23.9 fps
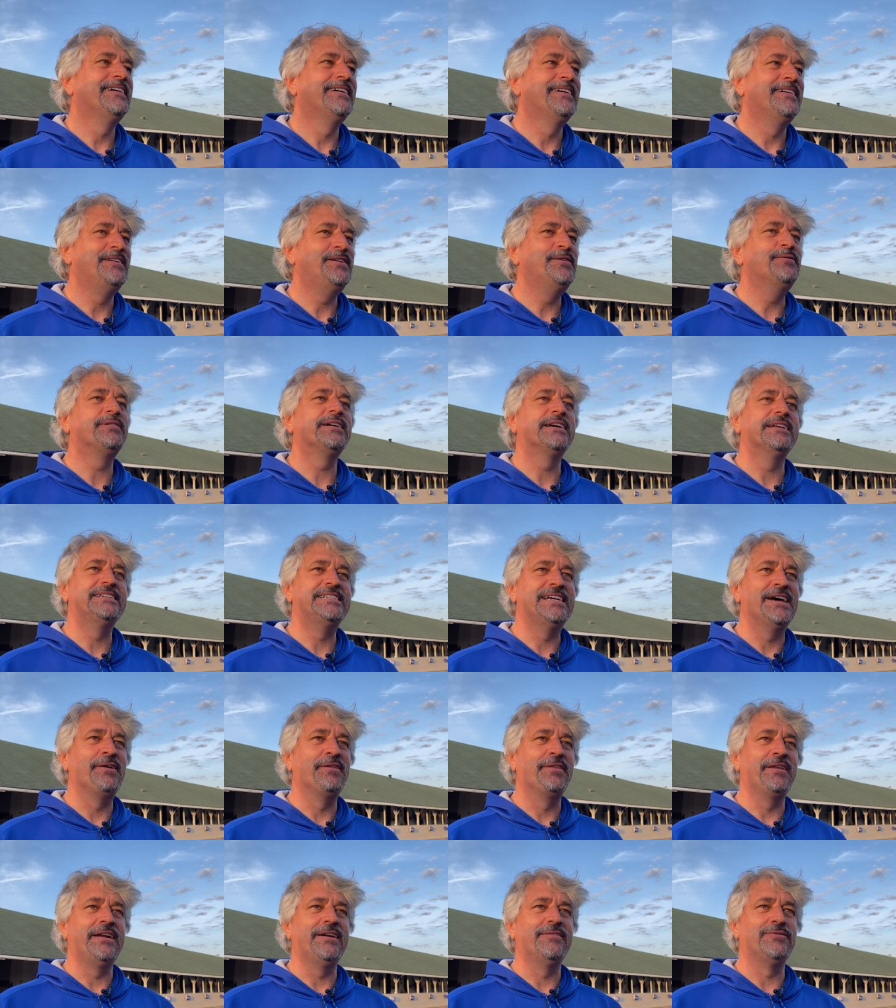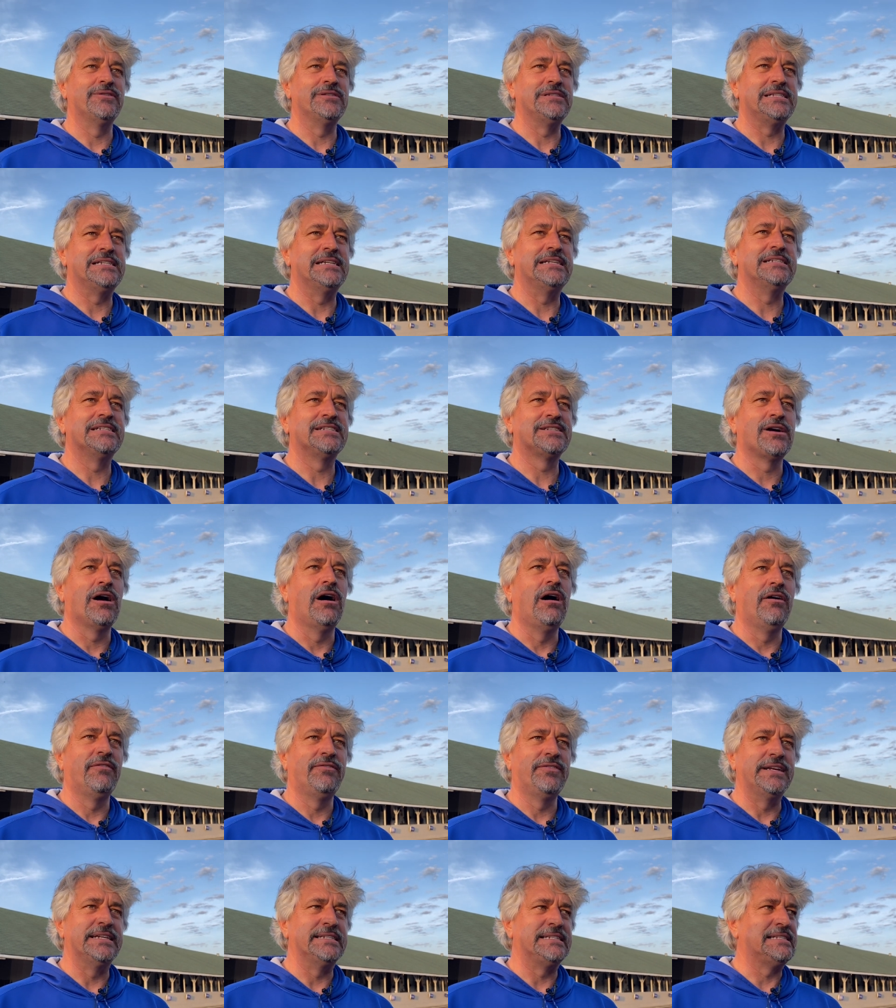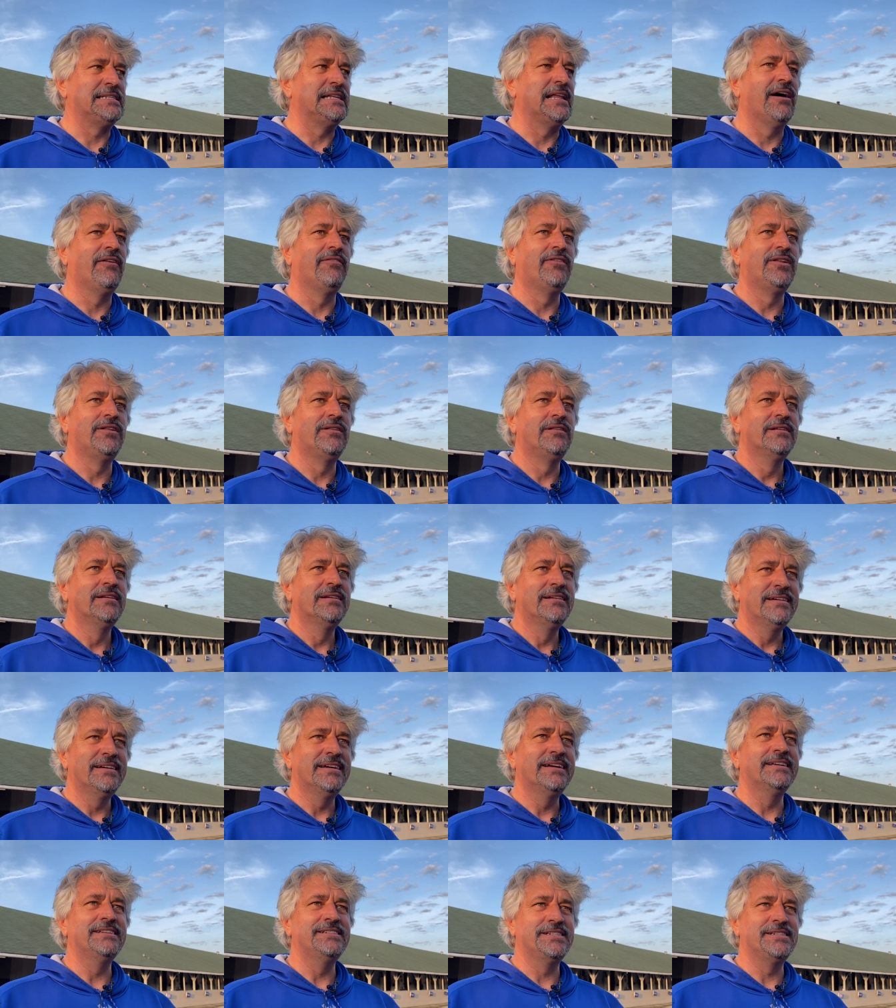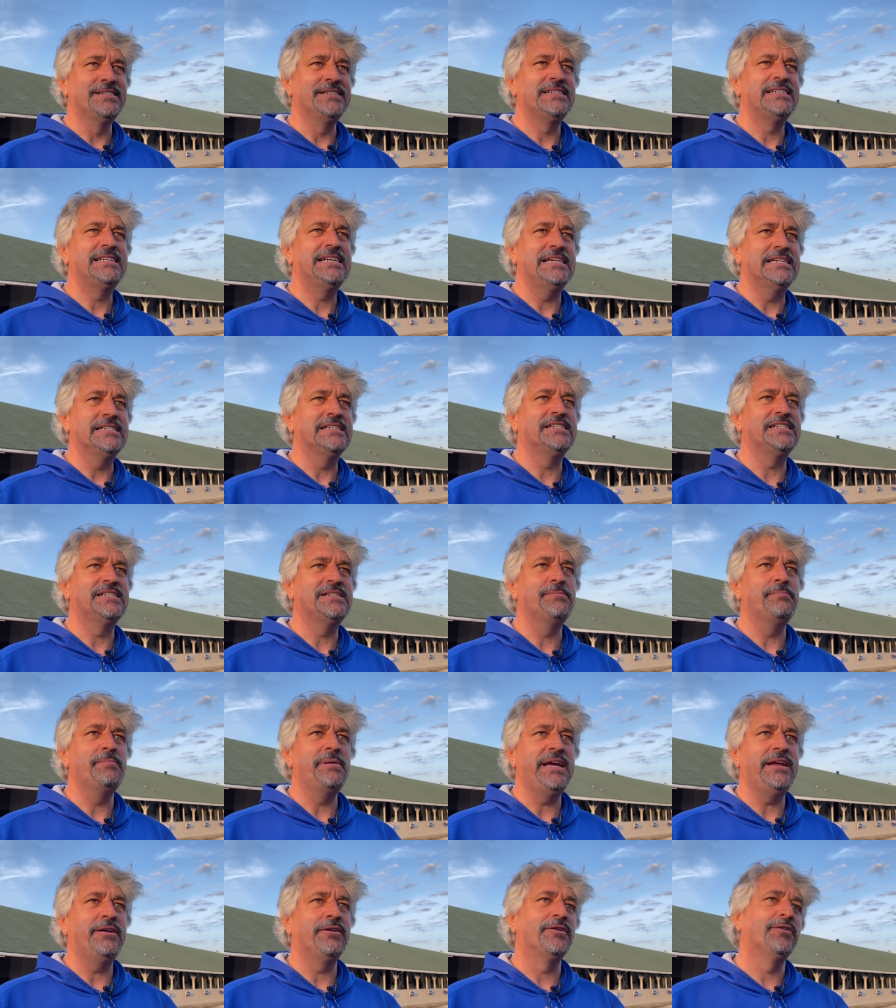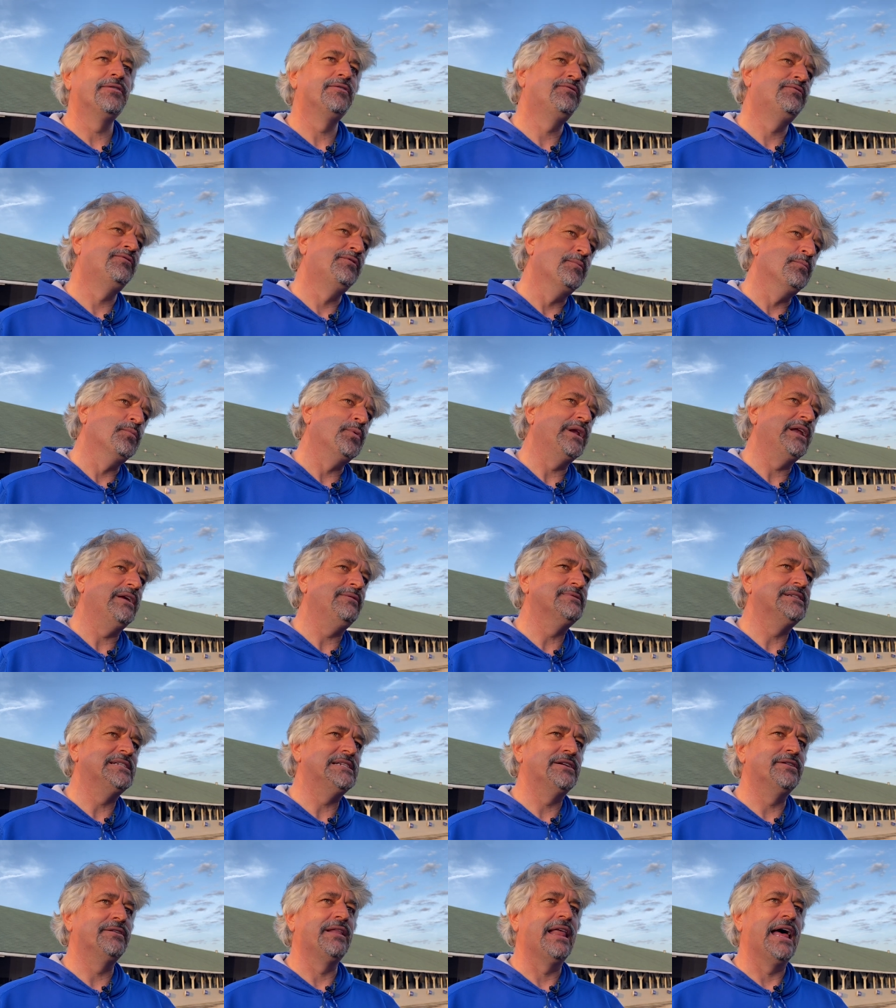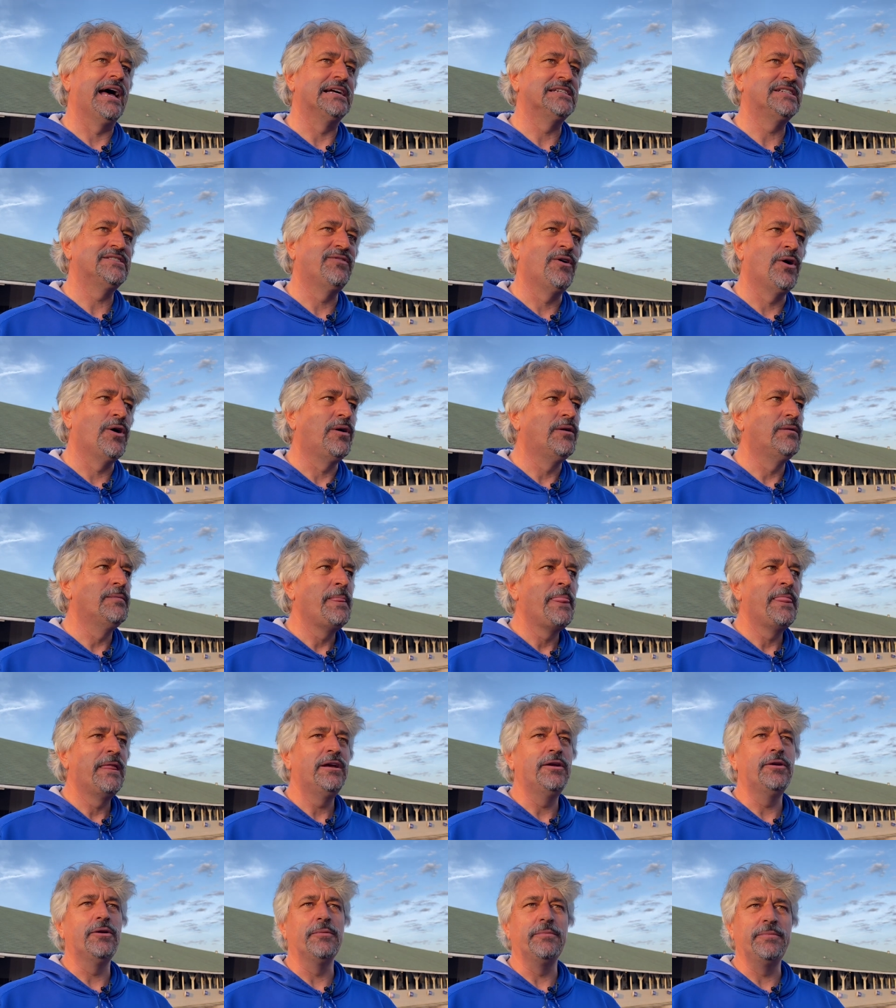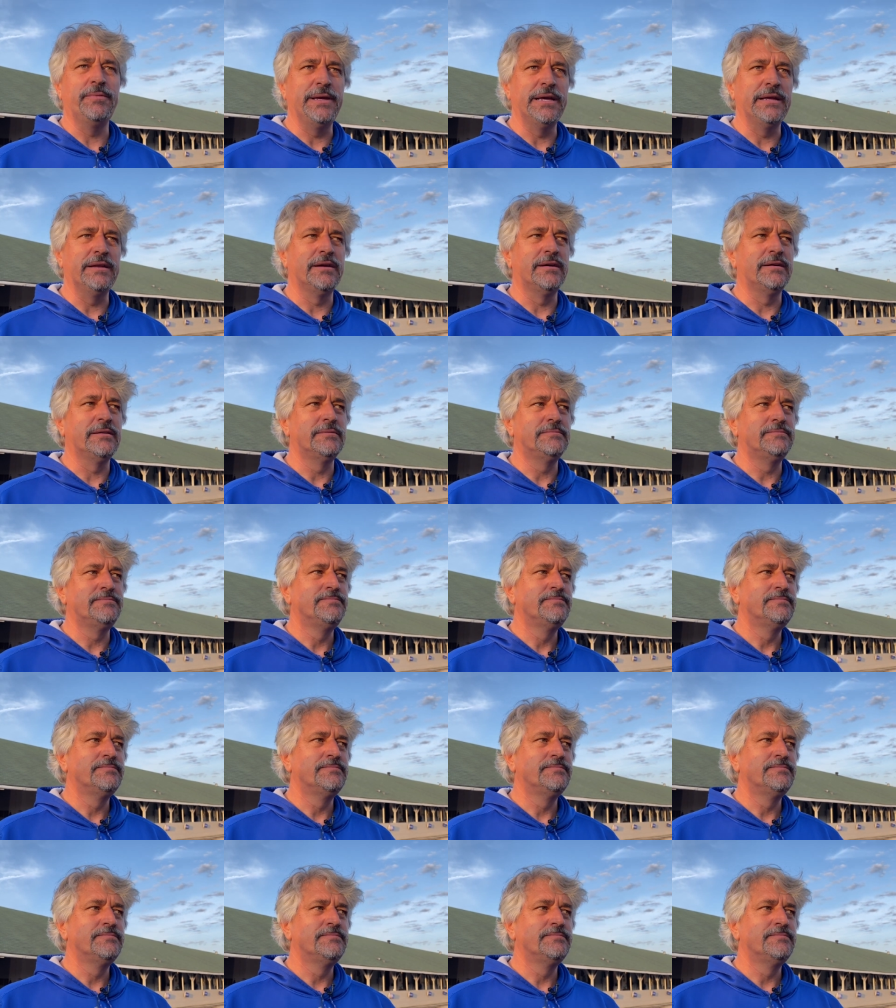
you can tell the difference in his confidence level and just his demeanor from when he was here last fall. You know, being a